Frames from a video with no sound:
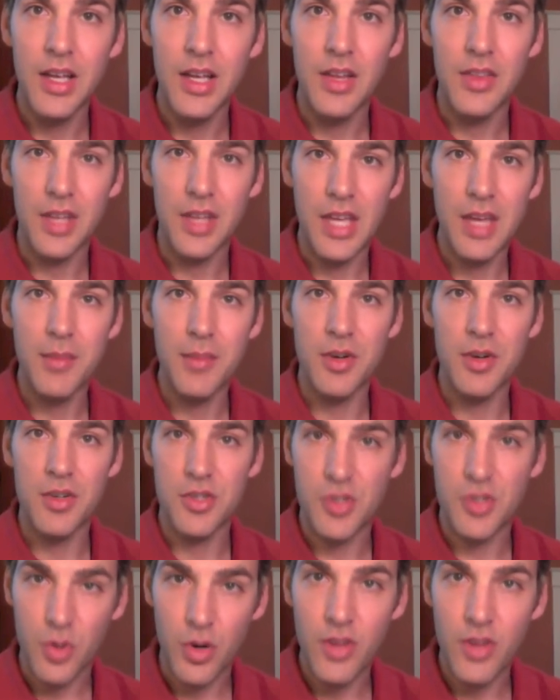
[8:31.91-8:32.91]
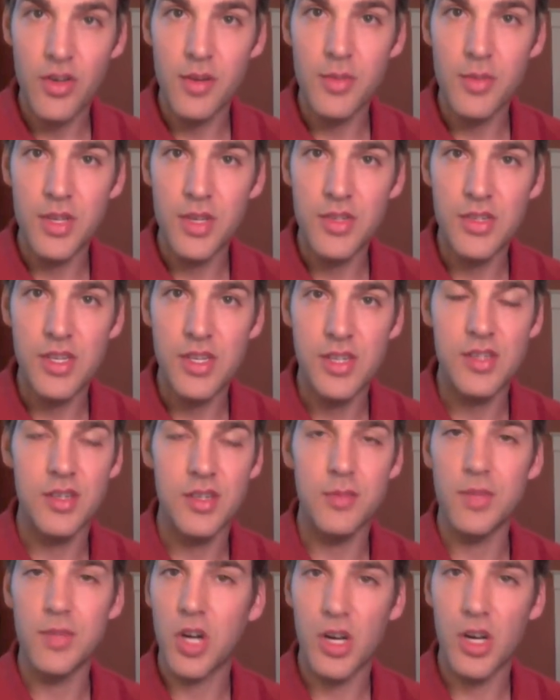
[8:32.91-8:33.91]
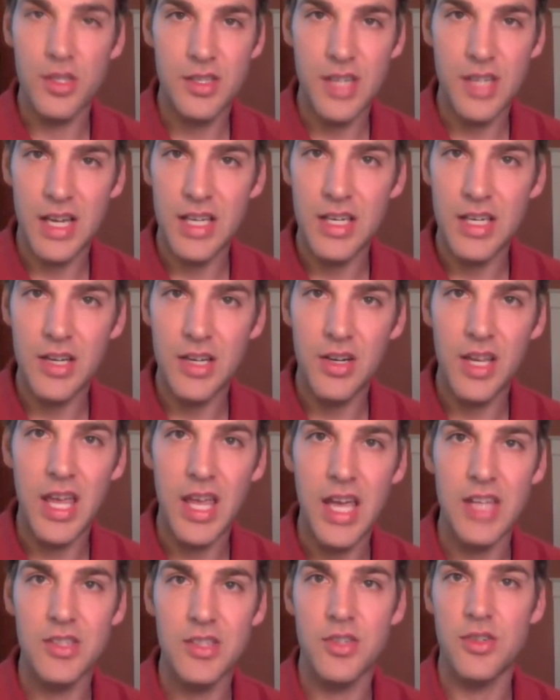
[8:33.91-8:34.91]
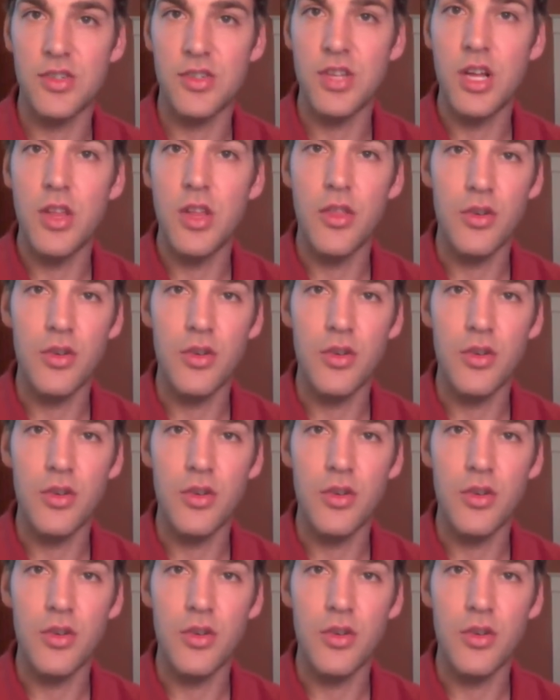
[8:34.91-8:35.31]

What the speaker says: The chemo destroyed their immune system, caused secondary cancers.